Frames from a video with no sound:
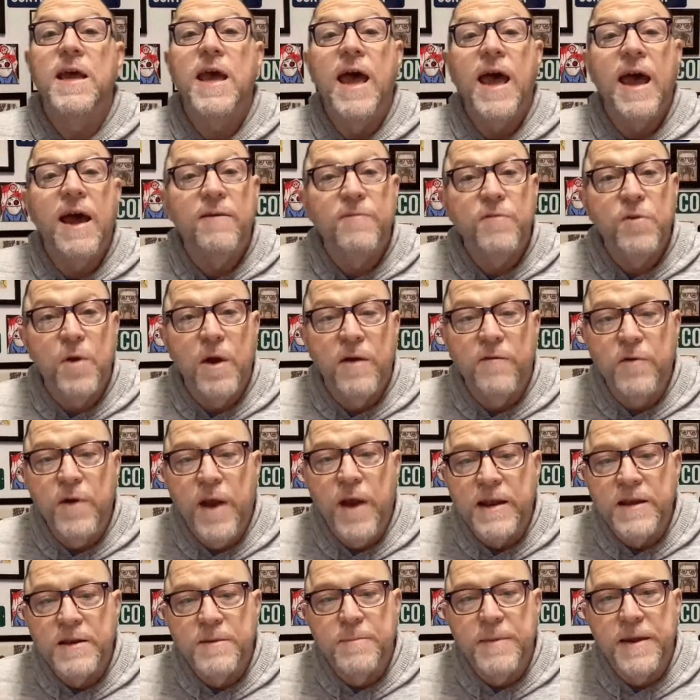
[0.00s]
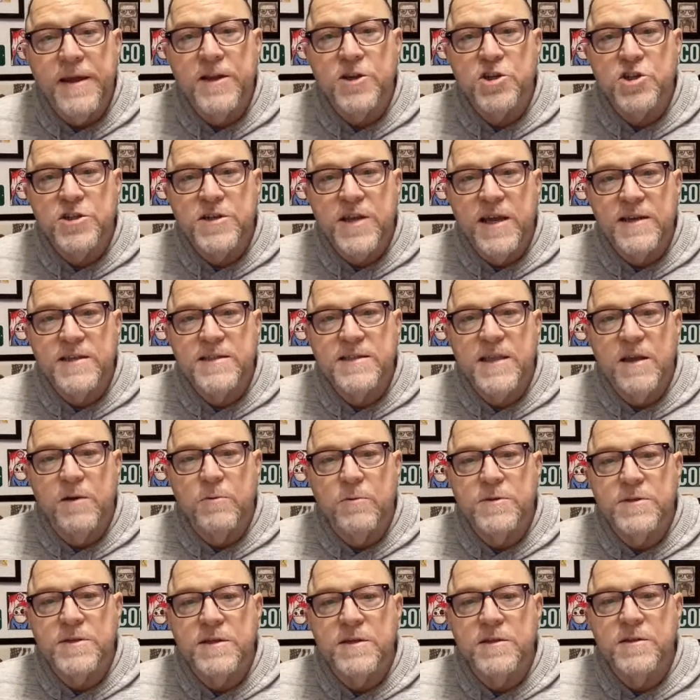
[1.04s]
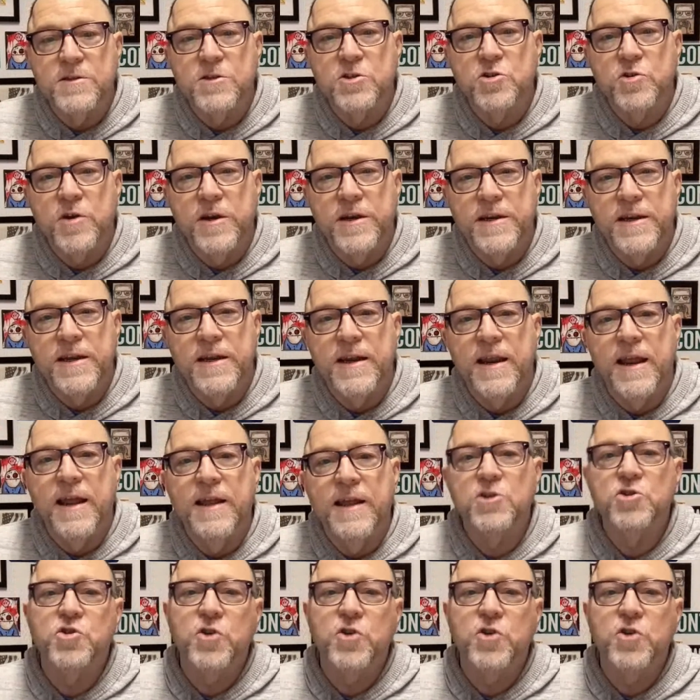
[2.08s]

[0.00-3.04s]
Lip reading: Have you ever had to manage text that was illustrated and